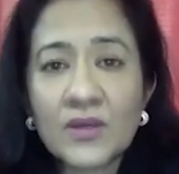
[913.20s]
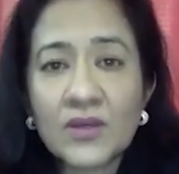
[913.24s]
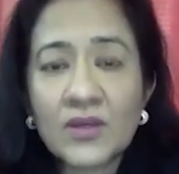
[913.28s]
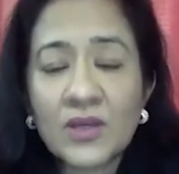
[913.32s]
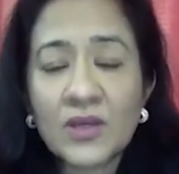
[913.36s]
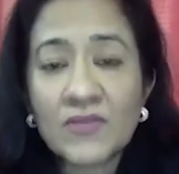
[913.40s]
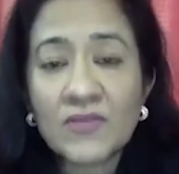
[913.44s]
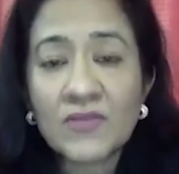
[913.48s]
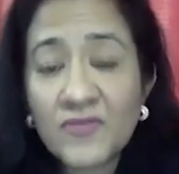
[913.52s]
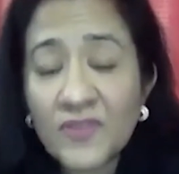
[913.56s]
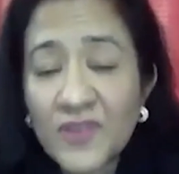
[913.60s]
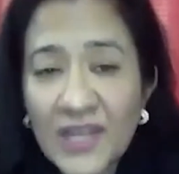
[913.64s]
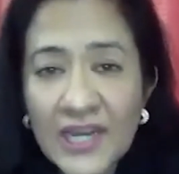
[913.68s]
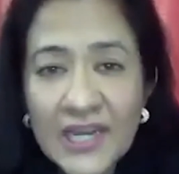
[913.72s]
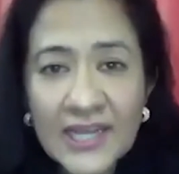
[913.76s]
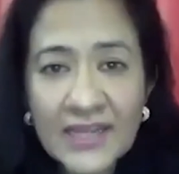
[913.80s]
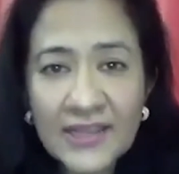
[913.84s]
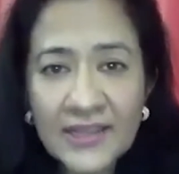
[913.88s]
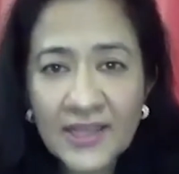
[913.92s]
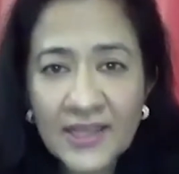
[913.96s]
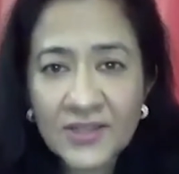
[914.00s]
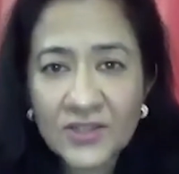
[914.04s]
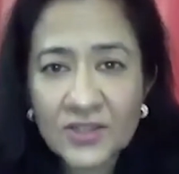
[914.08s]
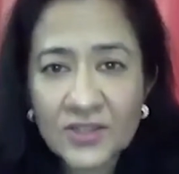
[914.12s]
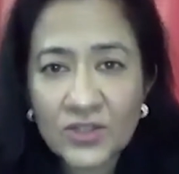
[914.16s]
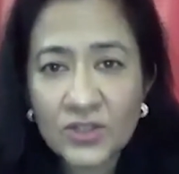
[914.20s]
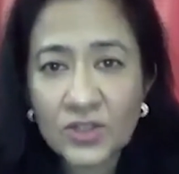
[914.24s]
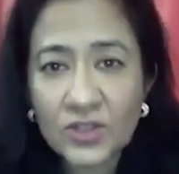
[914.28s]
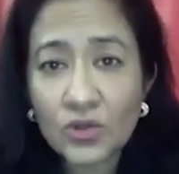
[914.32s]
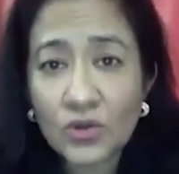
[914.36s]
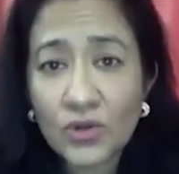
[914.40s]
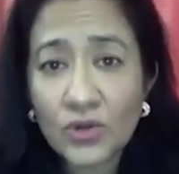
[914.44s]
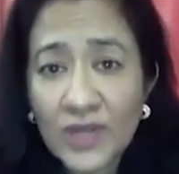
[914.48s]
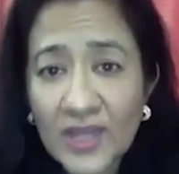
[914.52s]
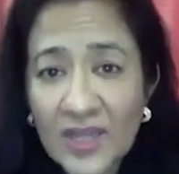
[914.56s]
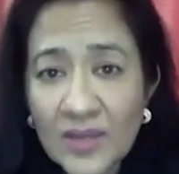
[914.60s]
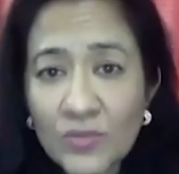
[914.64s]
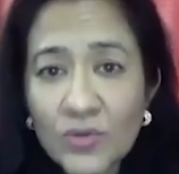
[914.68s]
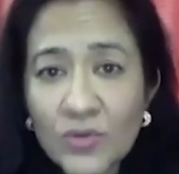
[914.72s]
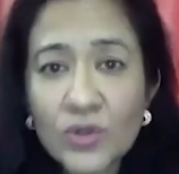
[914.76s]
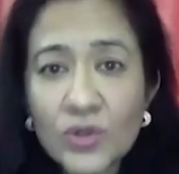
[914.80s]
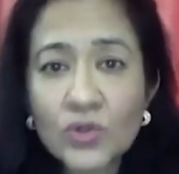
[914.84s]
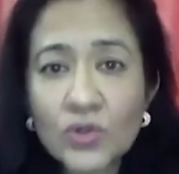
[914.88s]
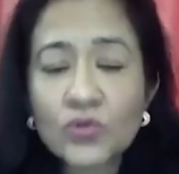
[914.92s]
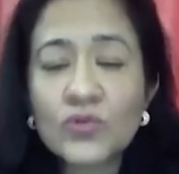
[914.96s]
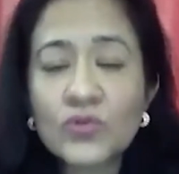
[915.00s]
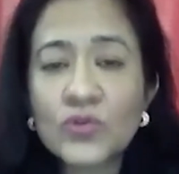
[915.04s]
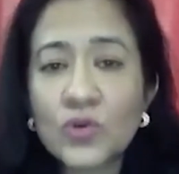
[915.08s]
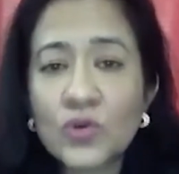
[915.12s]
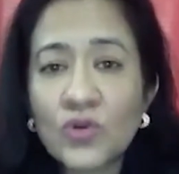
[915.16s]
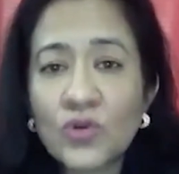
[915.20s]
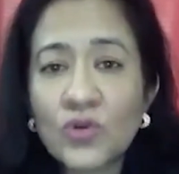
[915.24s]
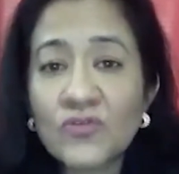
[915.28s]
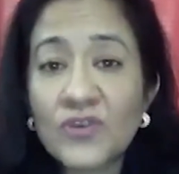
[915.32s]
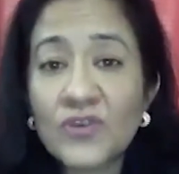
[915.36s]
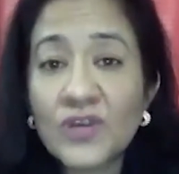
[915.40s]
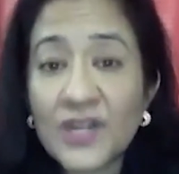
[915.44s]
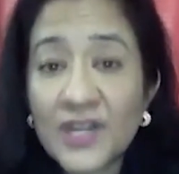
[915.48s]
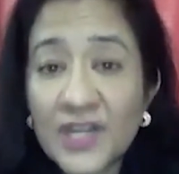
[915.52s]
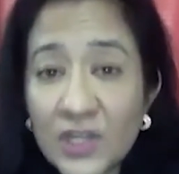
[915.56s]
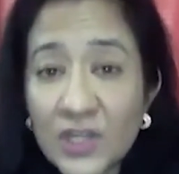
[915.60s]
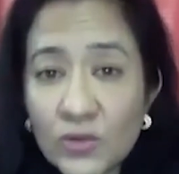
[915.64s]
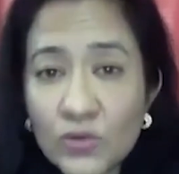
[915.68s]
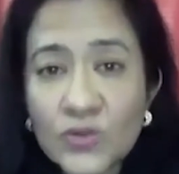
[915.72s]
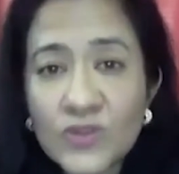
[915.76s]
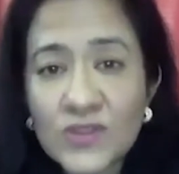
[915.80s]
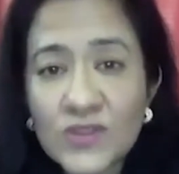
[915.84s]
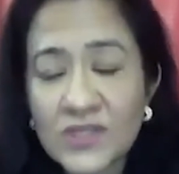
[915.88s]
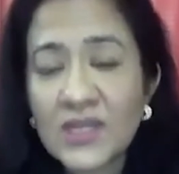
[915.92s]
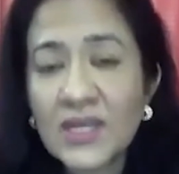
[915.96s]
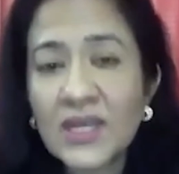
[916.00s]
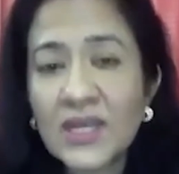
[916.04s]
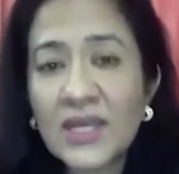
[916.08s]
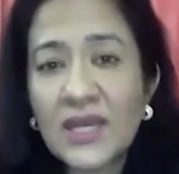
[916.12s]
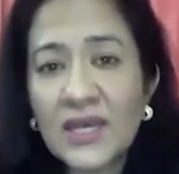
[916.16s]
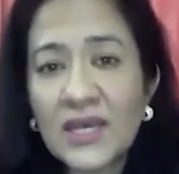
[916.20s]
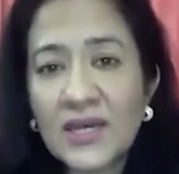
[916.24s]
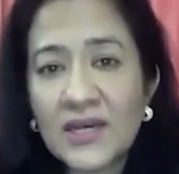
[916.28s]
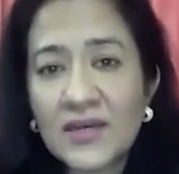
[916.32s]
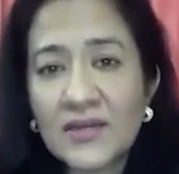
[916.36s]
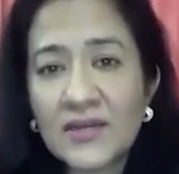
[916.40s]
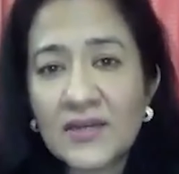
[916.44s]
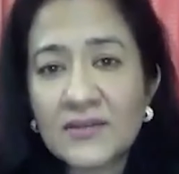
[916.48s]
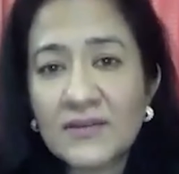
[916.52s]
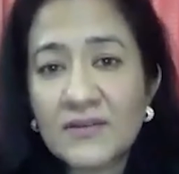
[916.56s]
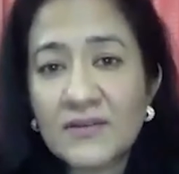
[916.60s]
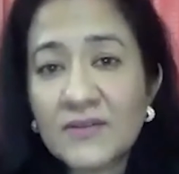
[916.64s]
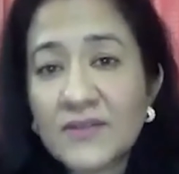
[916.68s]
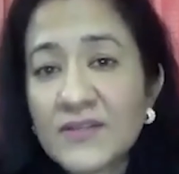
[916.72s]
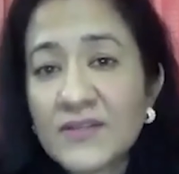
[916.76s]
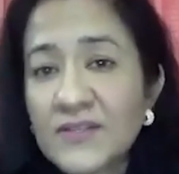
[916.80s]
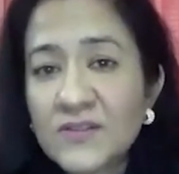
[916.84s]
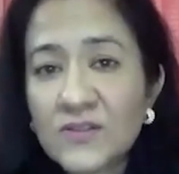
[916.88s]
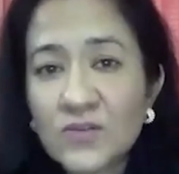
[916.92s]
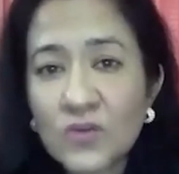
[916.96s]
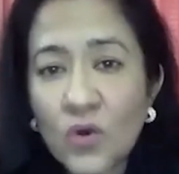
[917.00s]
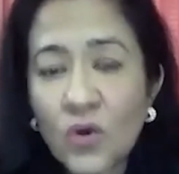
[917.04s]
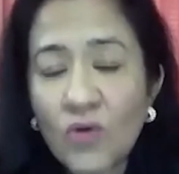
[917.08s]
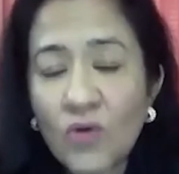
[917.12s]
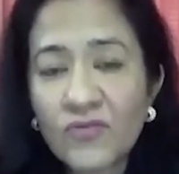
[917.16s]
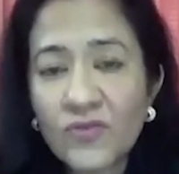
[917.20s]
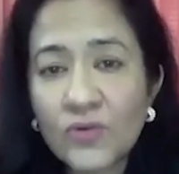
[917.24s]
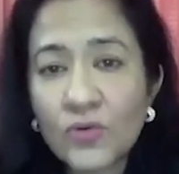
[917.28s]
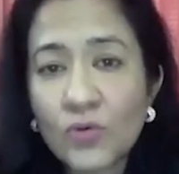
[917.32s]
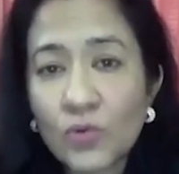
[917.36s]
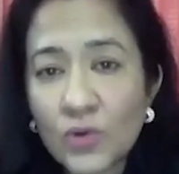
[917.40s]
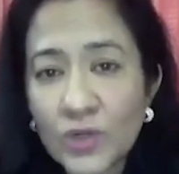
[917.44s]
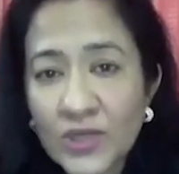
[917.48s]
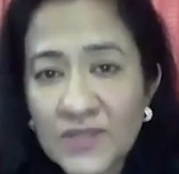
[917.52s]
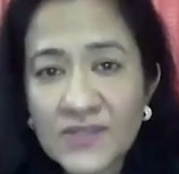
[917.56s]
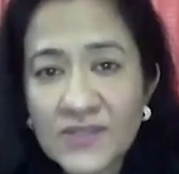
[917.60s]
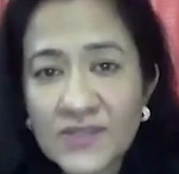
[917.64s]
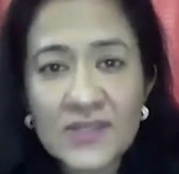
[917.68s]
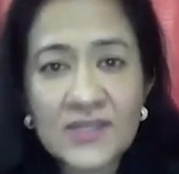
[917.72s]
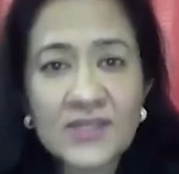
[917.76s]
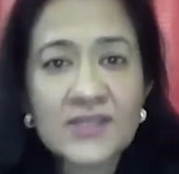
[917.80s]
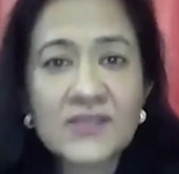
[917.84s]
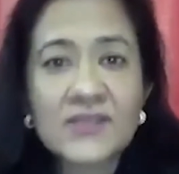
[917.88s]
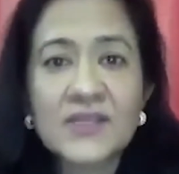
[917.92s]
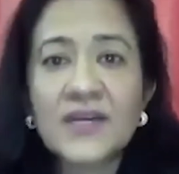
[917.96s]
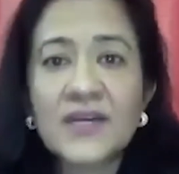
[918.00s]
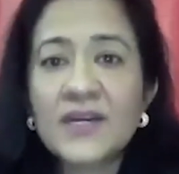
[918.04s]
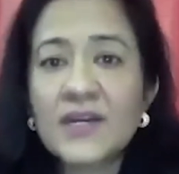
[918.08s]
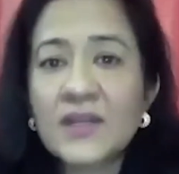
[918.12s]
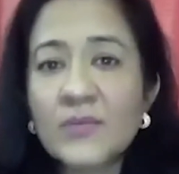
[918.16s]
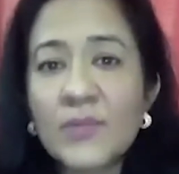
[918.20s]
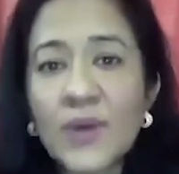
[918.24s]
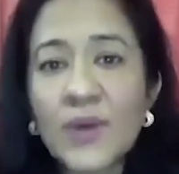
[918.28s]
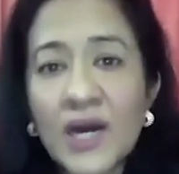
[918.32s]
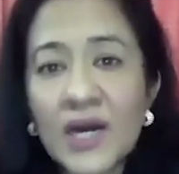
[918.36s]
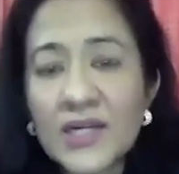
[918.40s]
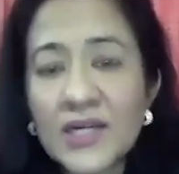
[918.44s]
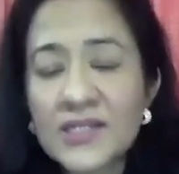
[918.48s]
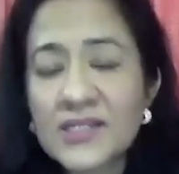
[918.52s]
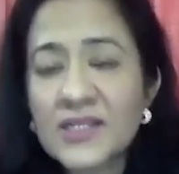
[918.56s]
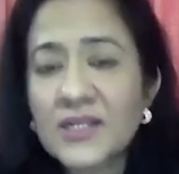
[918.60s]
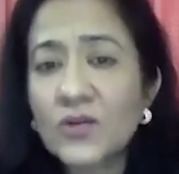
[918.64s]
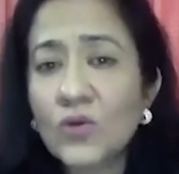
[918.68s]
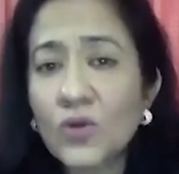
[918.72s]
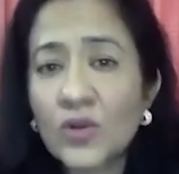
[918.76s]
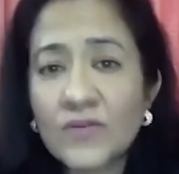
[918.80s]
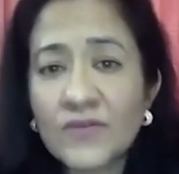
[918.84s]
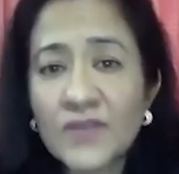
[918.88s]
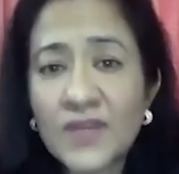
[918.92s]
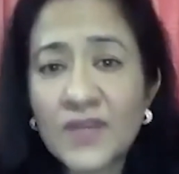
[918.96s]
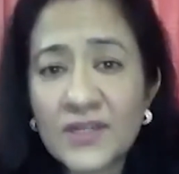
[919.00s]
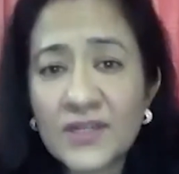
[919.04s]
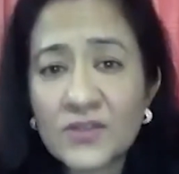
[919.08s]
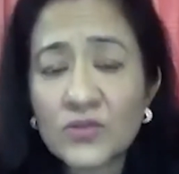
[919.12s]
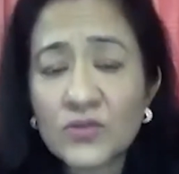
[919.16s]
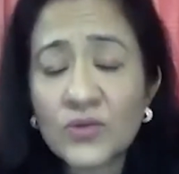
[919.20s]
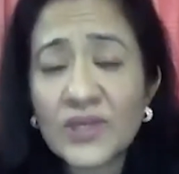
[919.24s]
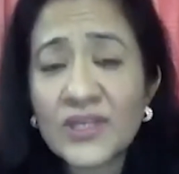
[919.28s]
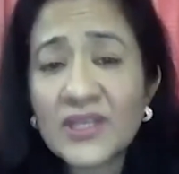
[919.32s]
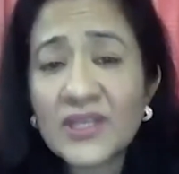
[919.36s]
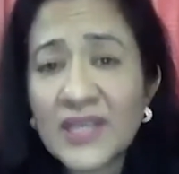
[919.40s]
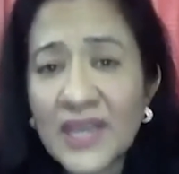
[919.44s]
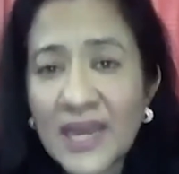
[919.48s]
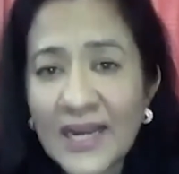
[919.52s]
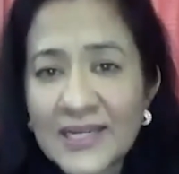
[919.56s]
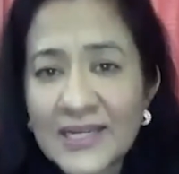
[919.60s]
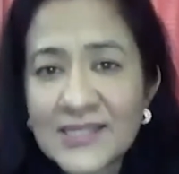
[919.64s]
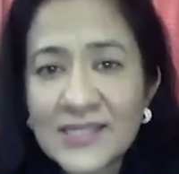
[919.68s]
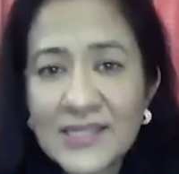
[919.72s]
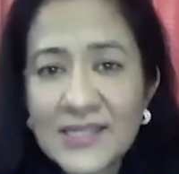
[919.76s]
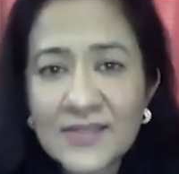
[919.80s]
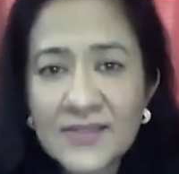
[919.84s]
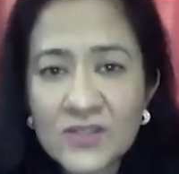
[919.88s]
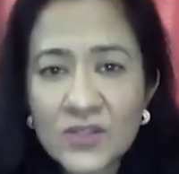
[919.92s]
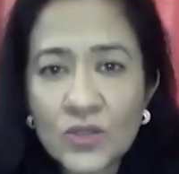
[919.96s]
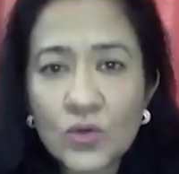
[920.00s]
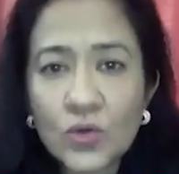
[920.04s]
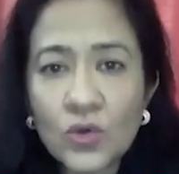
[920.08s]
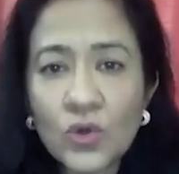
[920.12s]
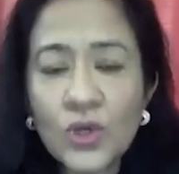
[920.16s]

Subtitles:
a feeling that you're able to sort of reduce the risks of notices and demands and all of that. So in that sense,